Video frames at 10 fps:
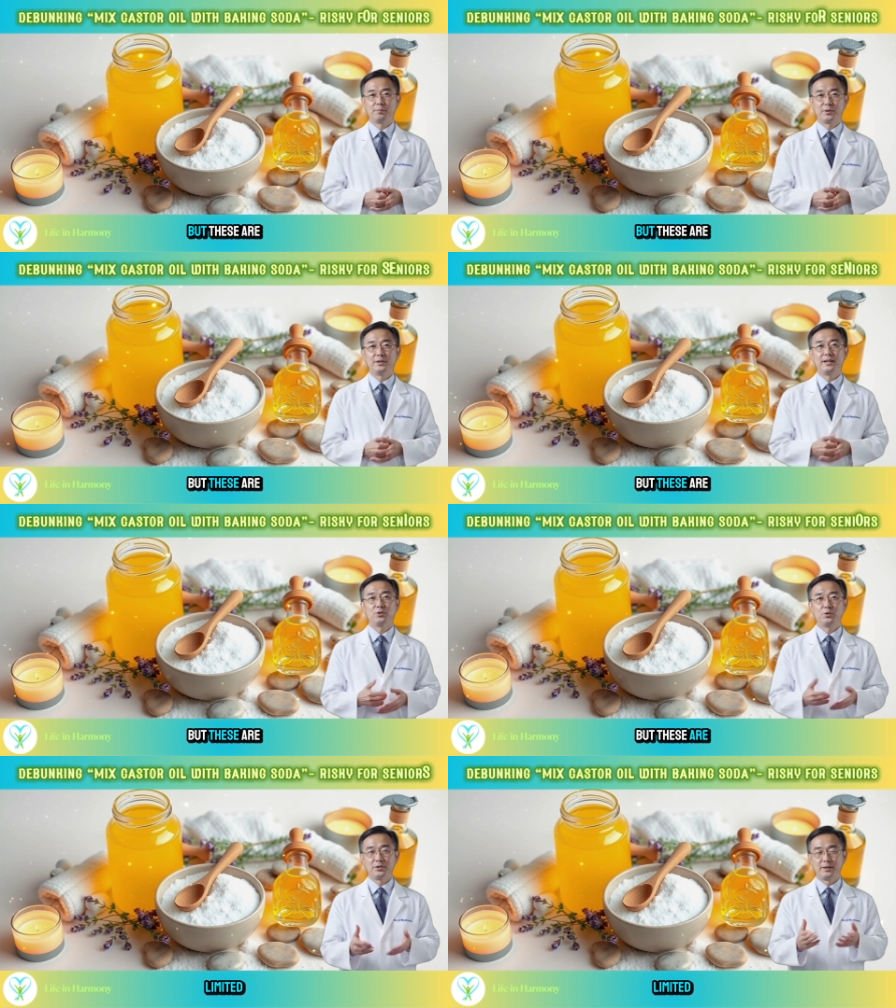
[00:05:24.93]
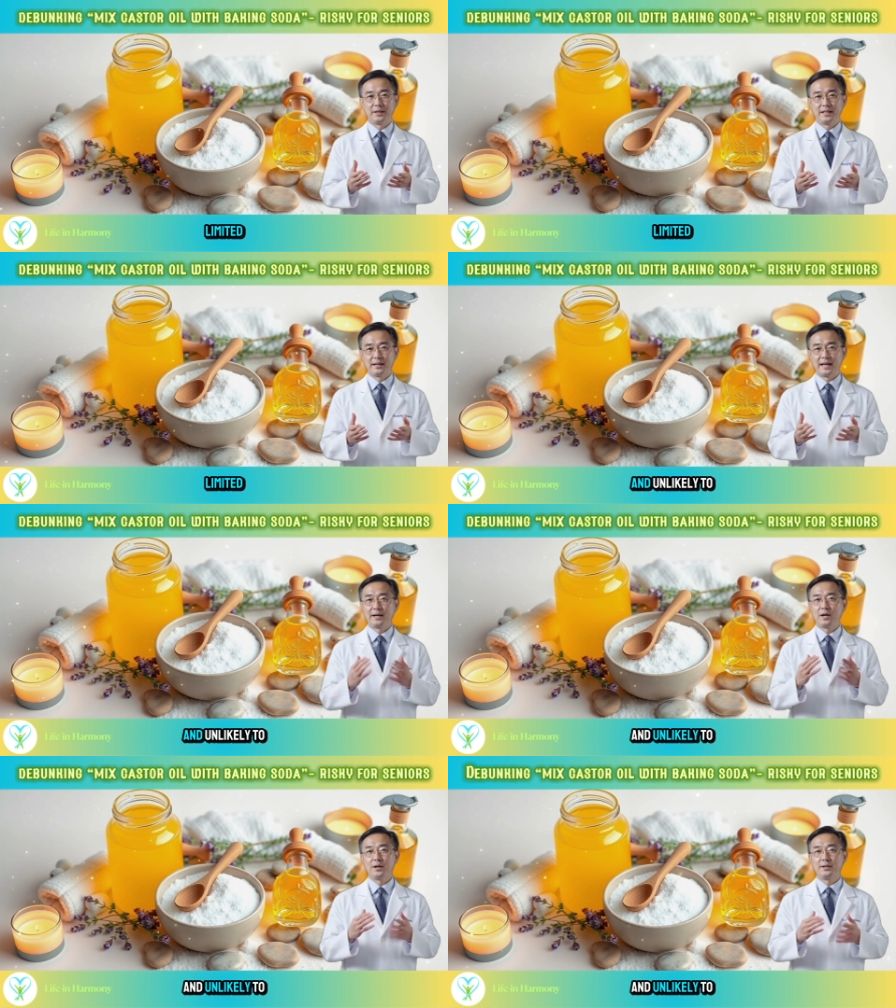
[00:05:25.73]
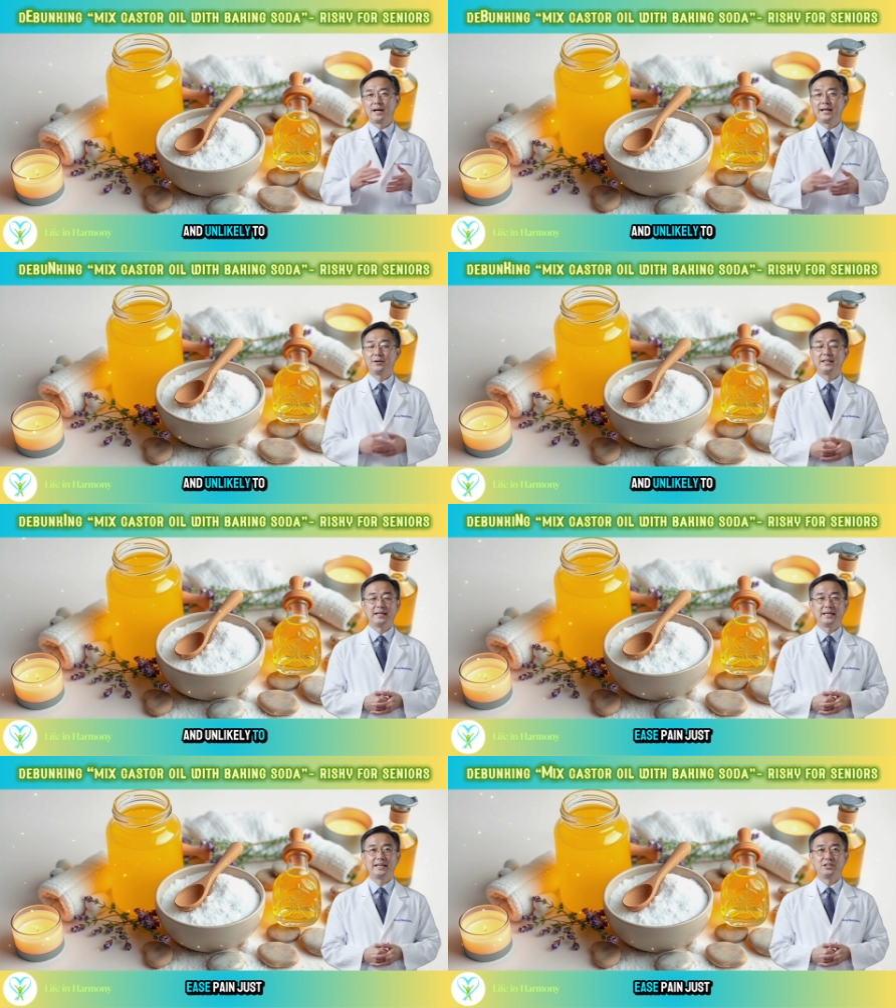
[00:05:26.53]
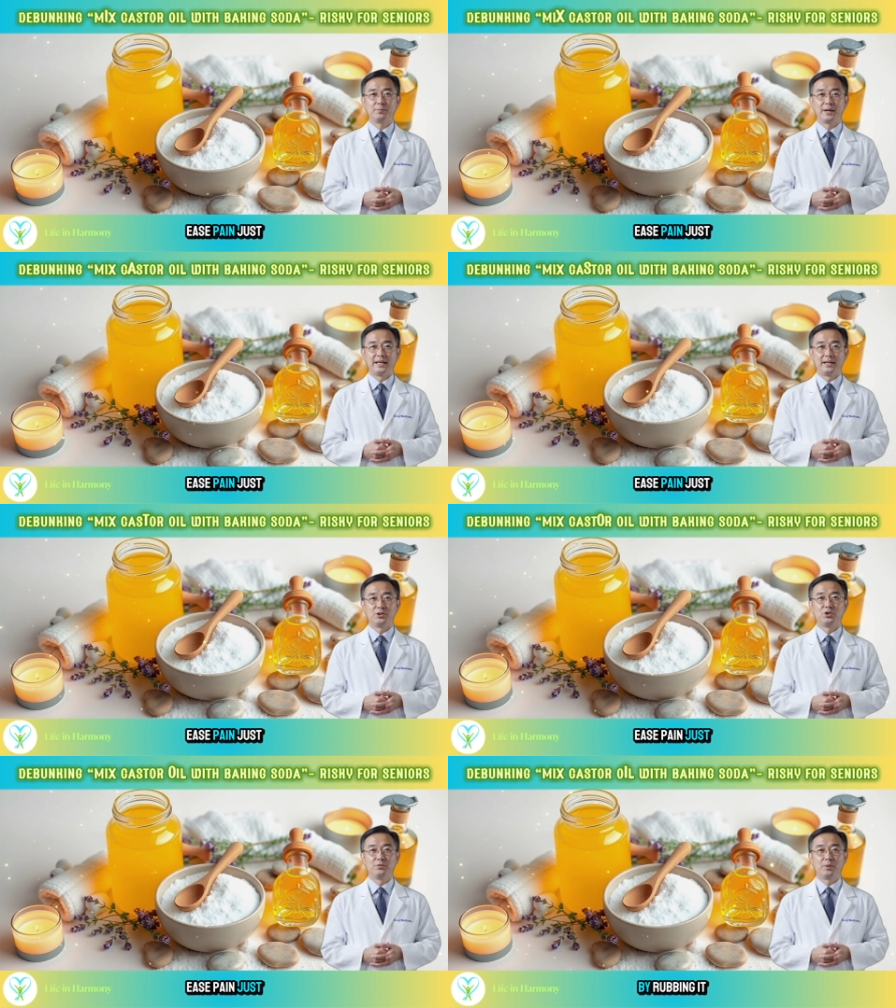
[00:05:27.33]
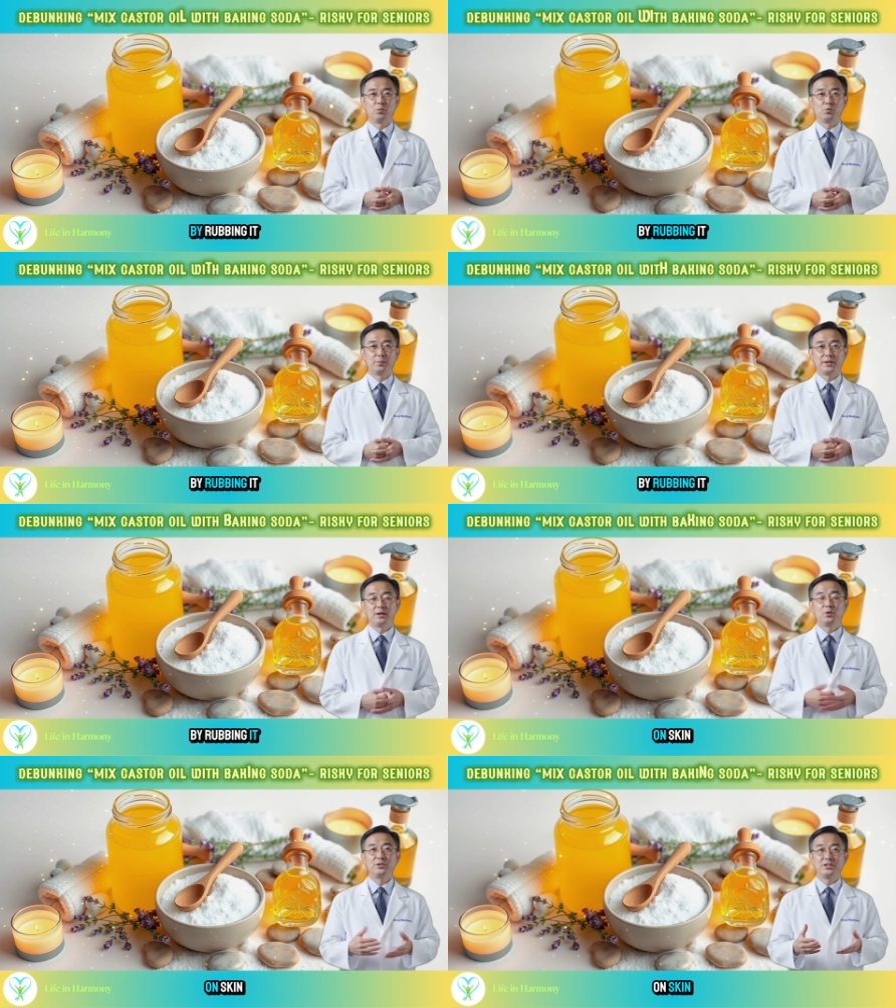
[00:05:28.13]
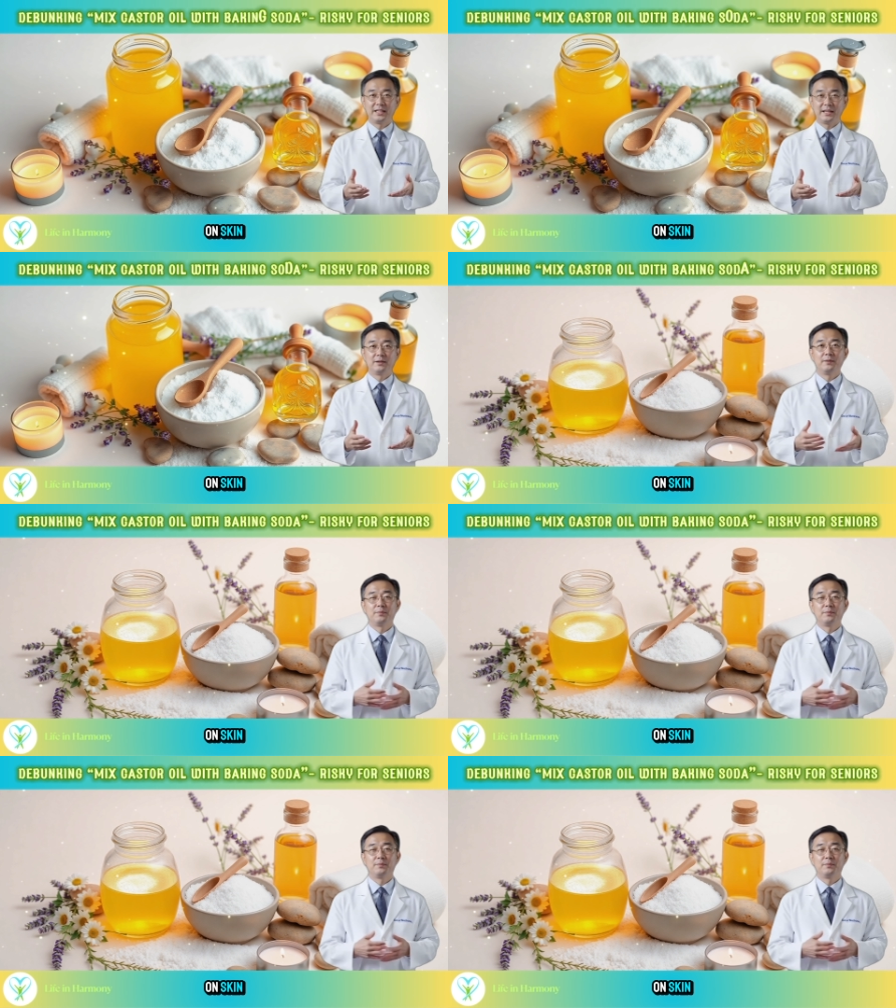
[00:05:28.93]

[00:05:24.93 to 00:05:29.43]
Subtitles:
but these are limited and unlikely to ease pain just by rubbing it on skin.